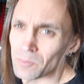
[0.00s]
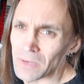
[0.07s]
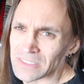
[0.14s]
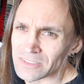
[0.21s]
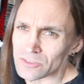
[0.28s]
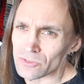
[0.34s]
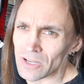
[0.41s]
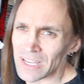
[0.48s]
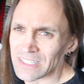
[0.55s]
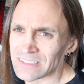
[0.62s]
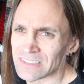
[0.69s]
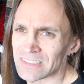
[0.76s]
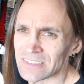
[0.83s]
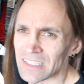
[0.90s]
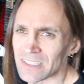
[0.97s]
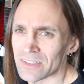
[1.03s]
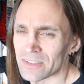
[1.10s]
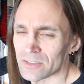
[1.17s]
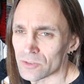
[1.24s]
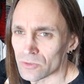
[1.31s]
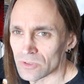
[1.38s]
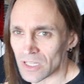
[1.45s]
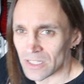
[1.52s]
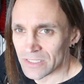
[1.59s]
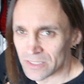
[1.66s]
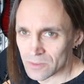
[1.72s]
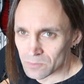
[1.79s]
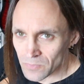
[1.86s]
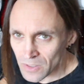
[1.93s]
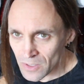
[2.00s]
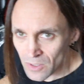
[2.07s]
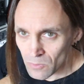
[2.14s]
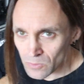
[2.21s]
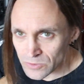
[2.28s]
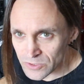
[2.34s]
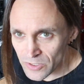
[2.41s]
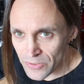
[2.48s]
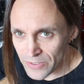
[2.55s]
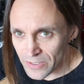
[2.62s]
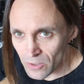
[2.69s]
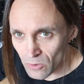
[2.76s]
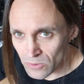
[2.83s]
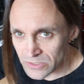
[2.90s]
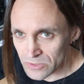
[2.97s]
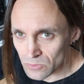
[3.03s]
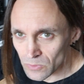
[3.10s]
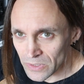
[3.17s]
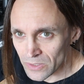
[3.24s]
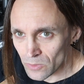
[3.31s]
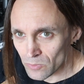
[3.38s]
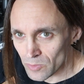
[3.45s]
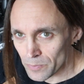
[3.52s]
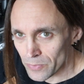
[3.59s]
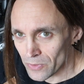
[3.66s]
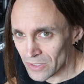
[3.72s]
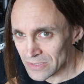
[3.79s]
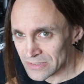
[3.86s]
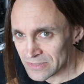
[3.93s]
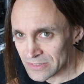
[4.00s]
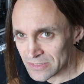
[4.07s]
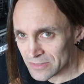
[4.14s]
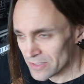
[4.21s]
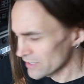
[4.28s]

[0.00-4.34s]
Mesa Tri-Axis and the 290, which I think are also way overpriced, these